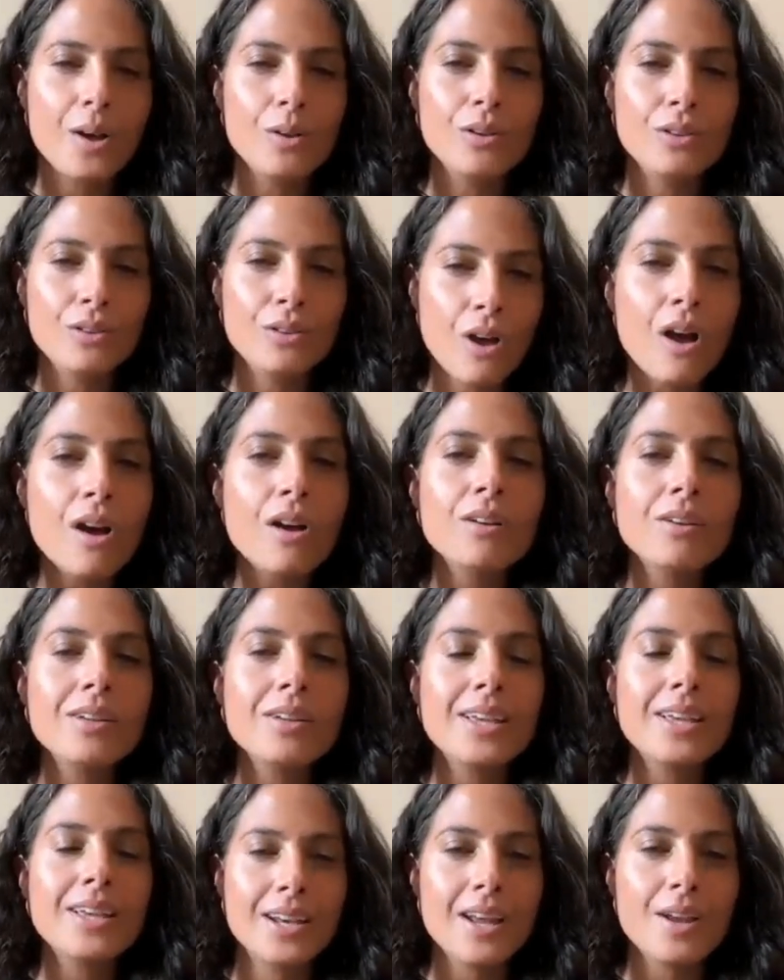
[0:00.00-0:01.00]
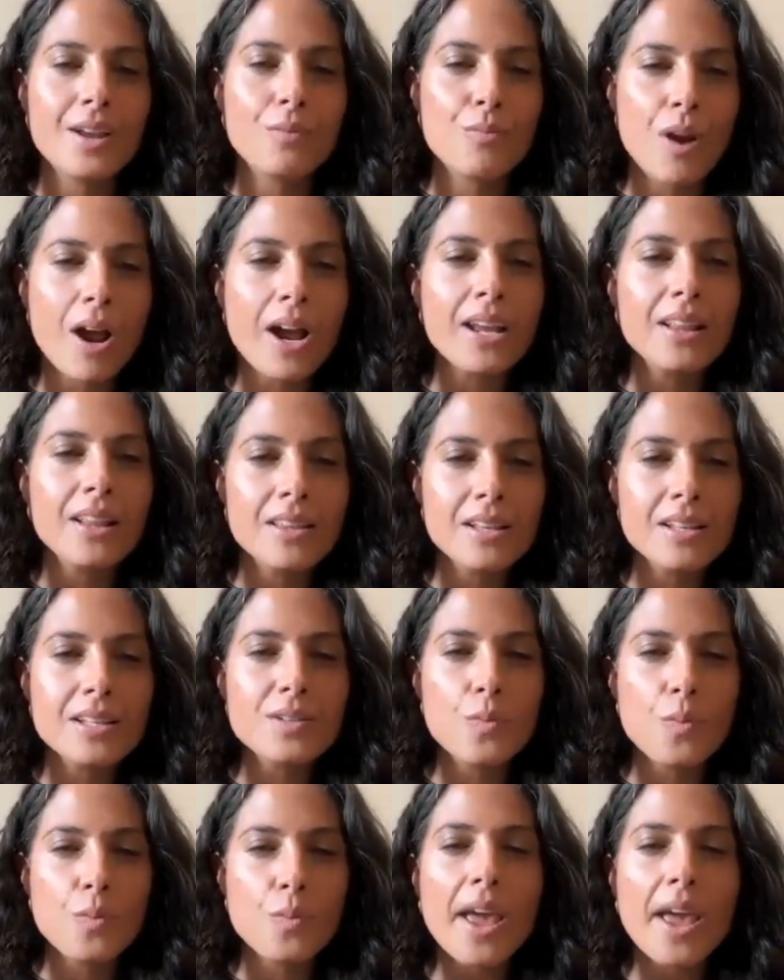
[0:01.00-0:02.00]
How long can I ride
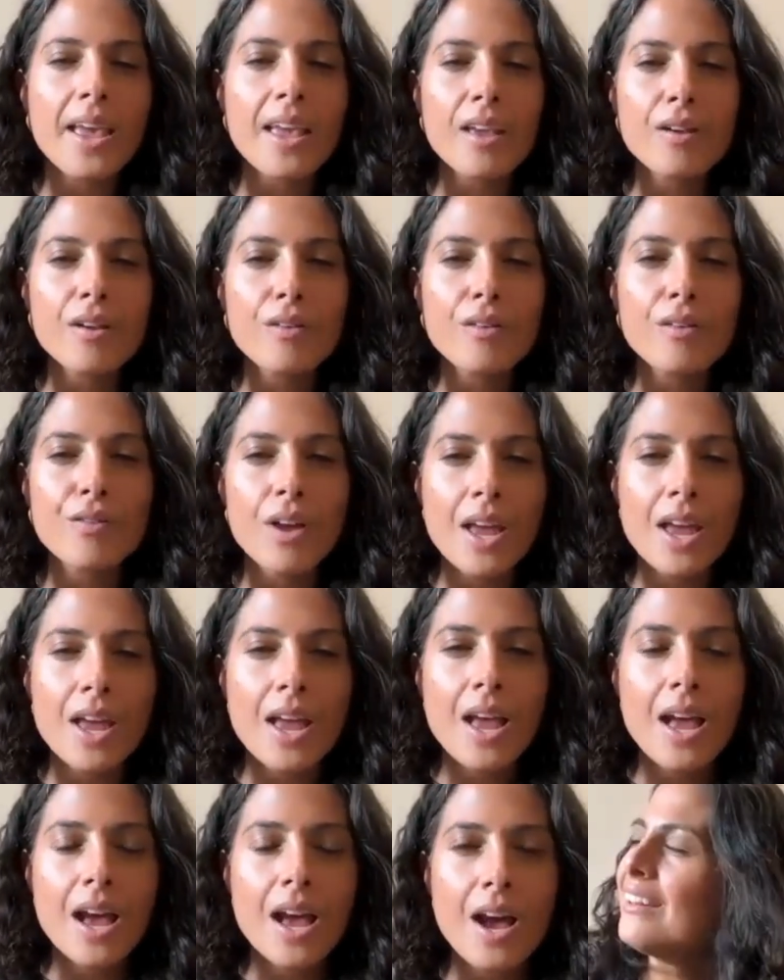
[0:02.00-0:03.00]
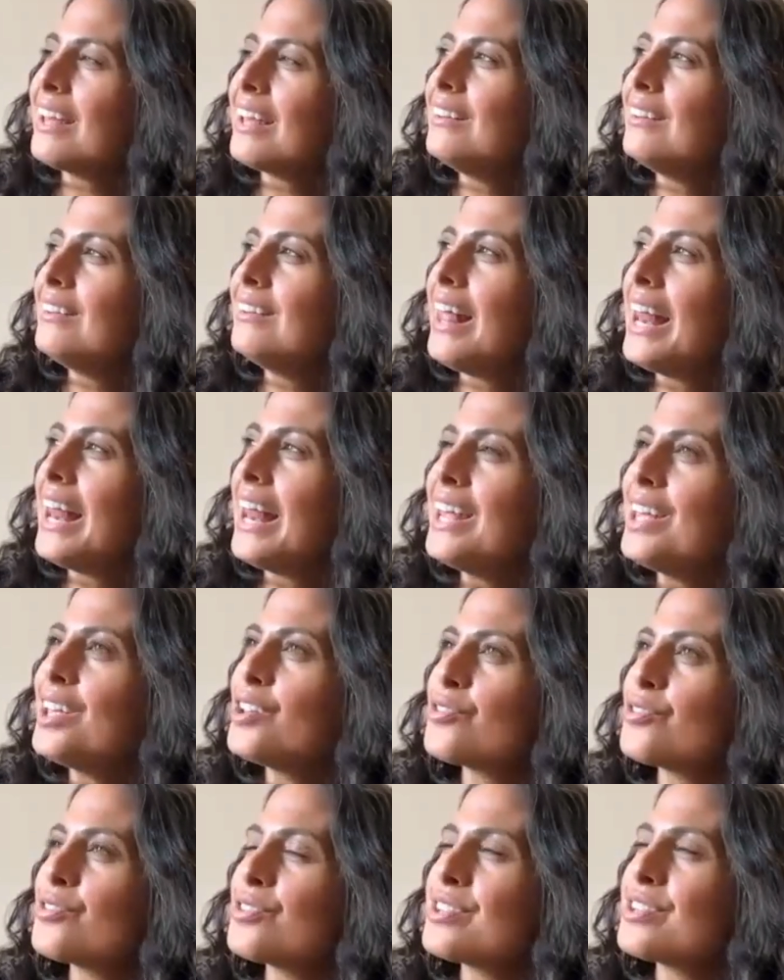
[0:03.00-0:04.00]
this wave? And like
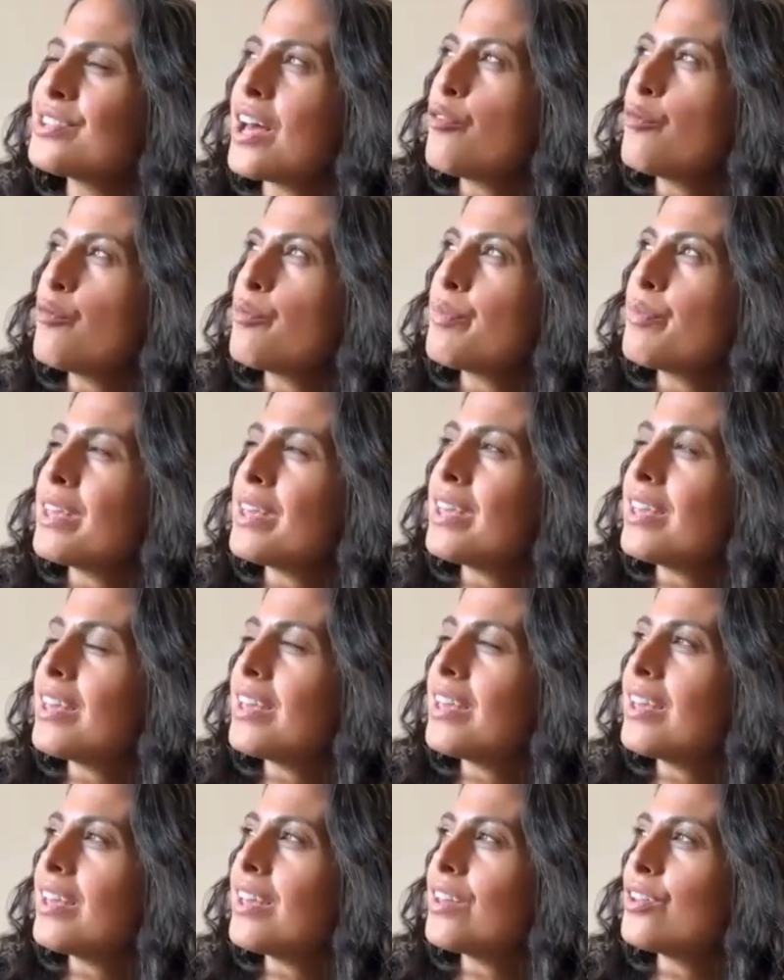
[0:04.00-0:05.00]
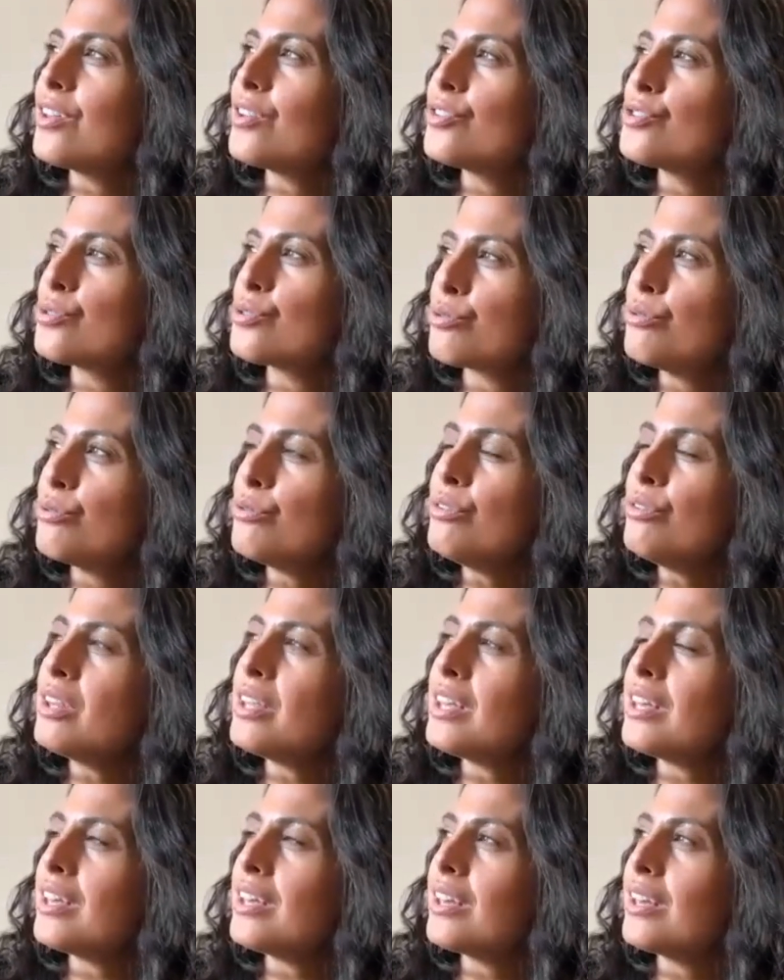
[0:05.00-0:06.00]
letting yourself be
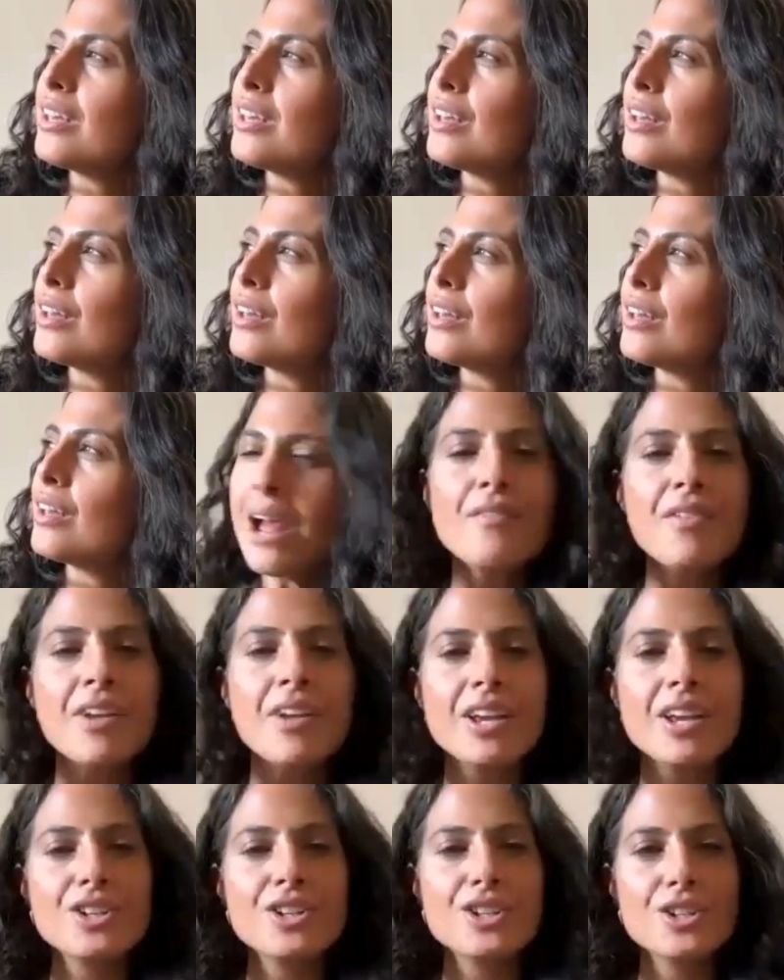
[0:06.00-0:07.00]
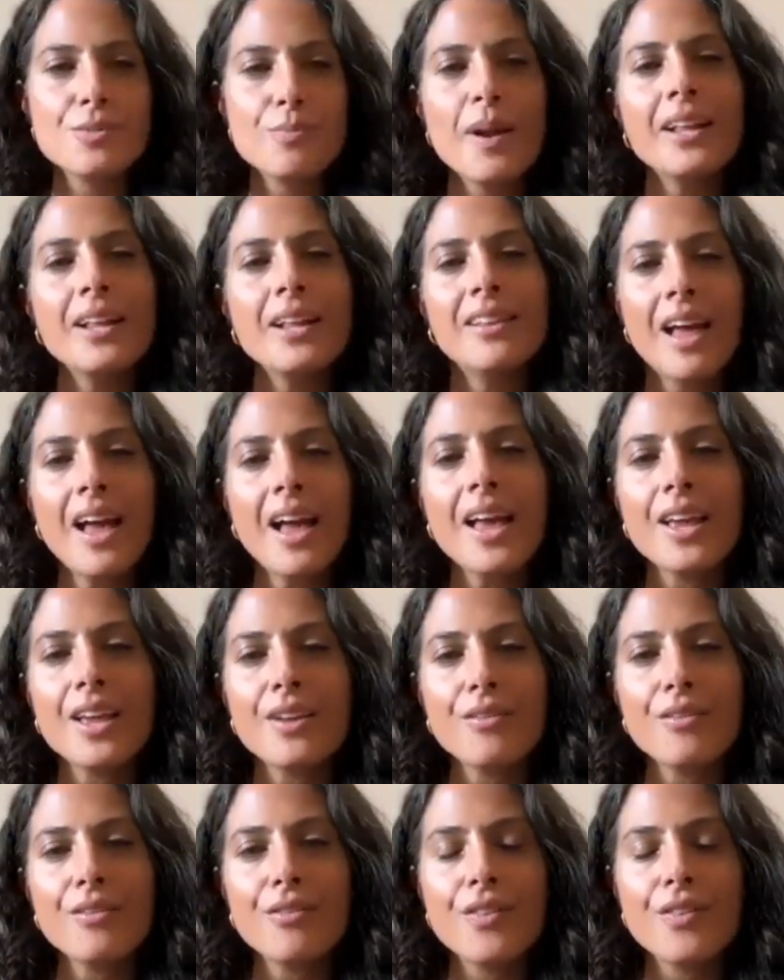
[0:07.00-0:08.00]
truly ravished by
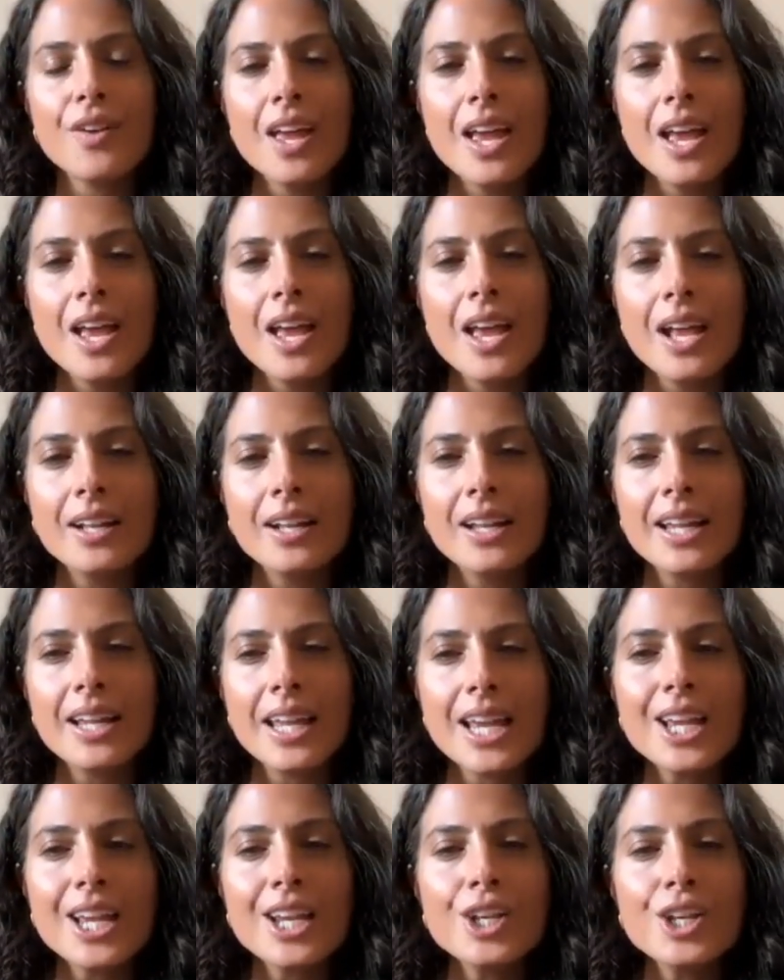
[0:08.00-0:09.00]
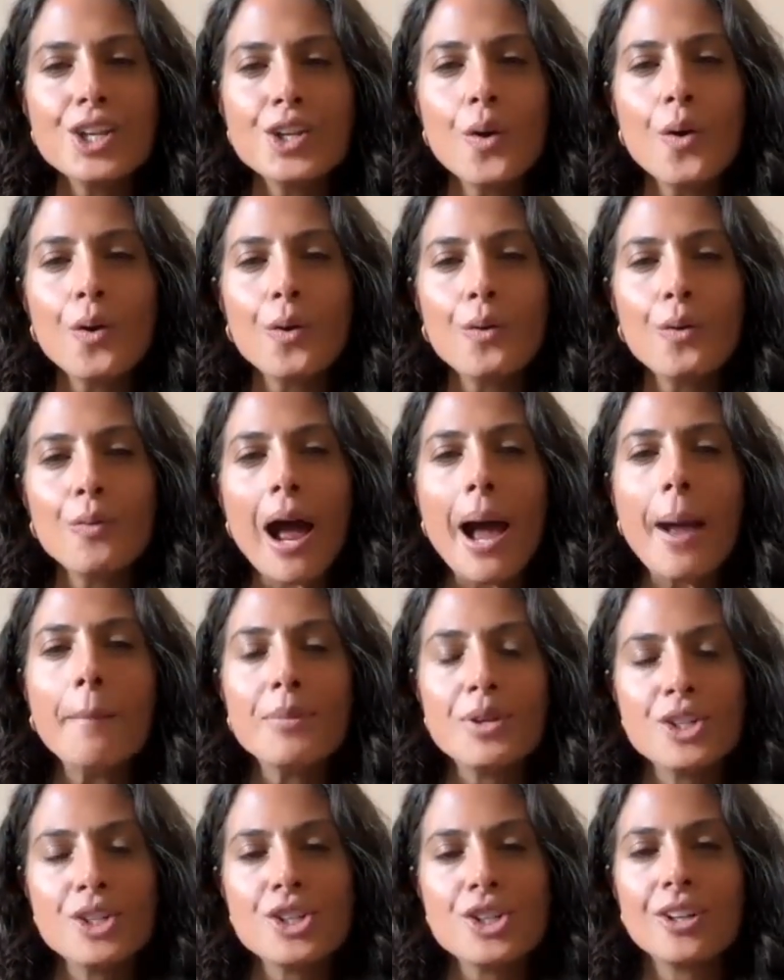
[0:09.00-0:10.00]
life and like in your
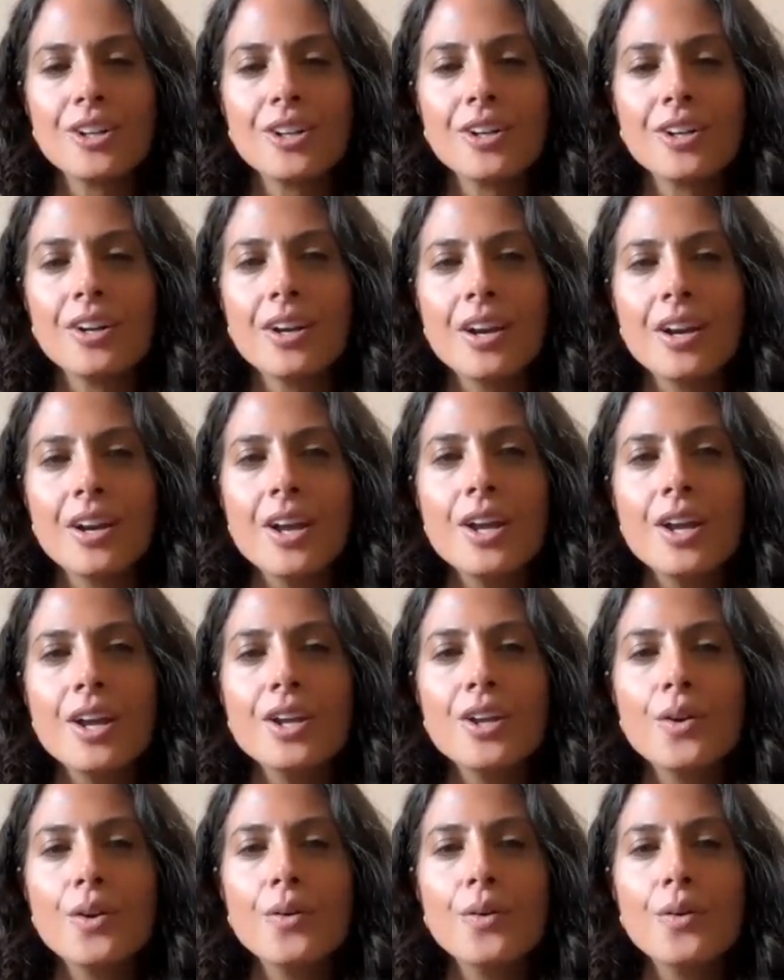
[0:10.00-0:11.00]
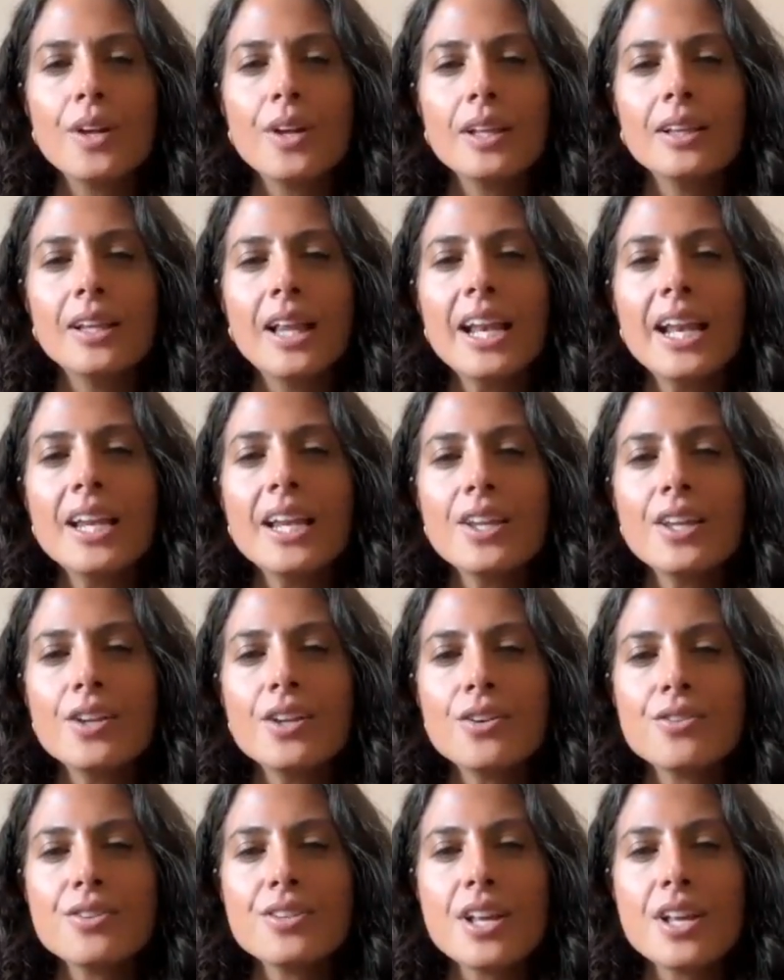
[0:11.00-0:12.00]
rapture, letting